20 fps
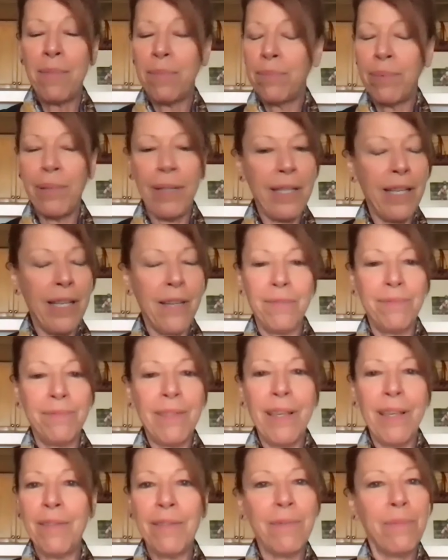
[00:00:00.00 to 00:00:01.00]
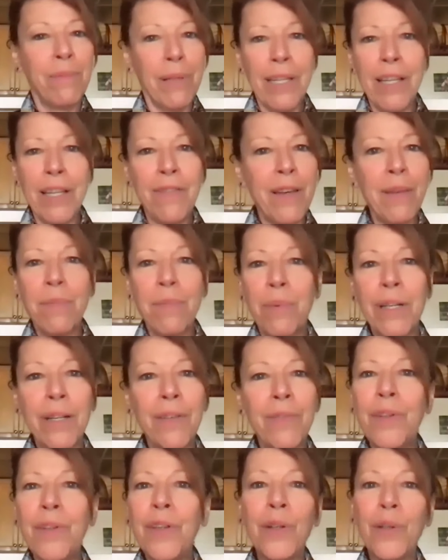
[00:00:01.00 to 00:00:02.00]
had plenty of input
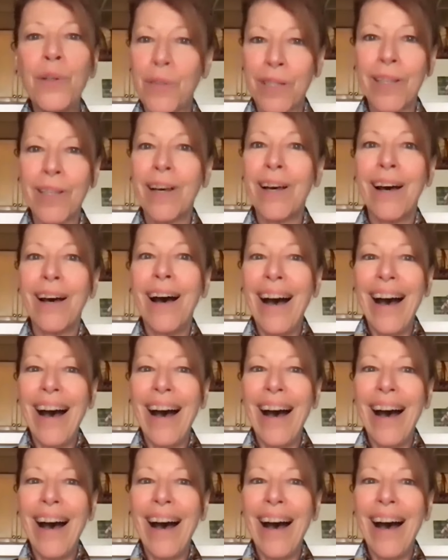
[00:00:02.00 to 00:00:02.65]
of news.